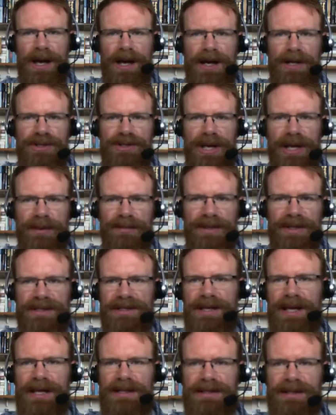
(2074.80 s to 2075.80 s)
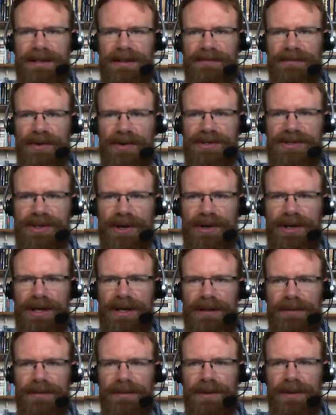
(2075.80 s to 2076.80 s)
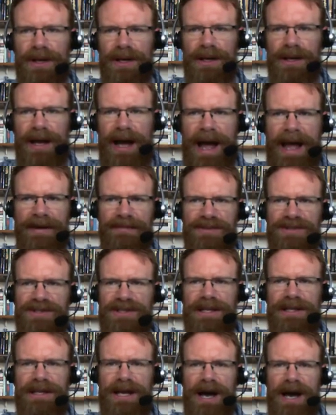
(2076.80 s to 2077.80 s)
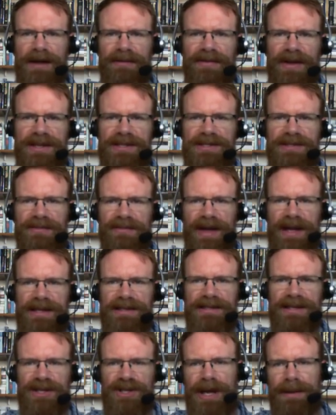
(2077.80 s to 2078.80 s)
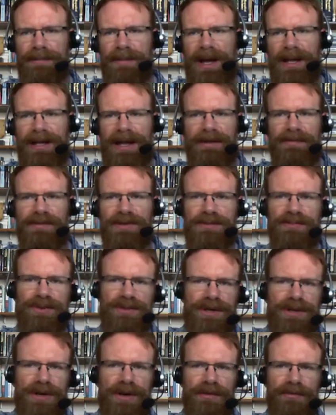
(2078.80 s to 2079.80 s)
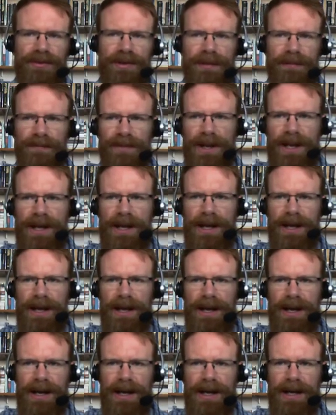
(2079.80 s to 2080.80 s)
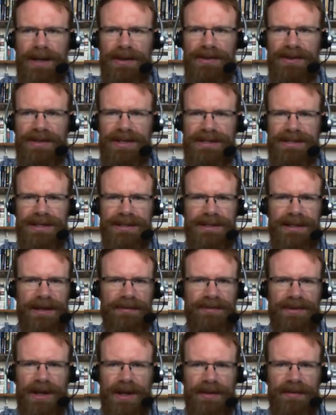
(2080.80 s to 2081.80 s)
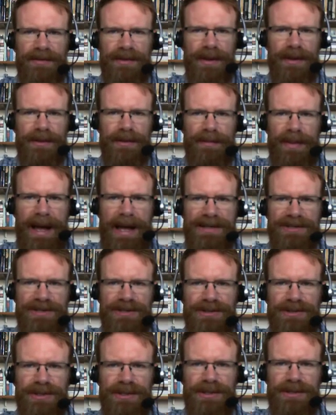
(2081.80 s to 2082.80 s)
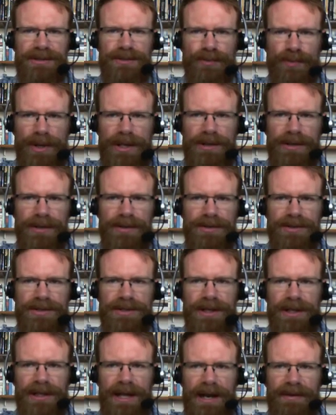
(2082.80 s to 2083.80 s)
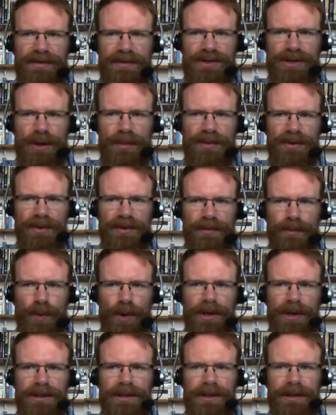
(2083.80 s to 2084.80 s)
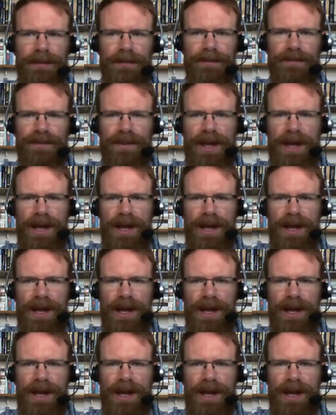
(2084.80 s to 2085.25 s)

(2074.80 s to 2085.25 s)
Uh, Jacob then says in verse 30, uh, I have seen God face to face, and yet my life is preserved. Uh, this has left all the, the passage's readers a lot of interpretive work to do.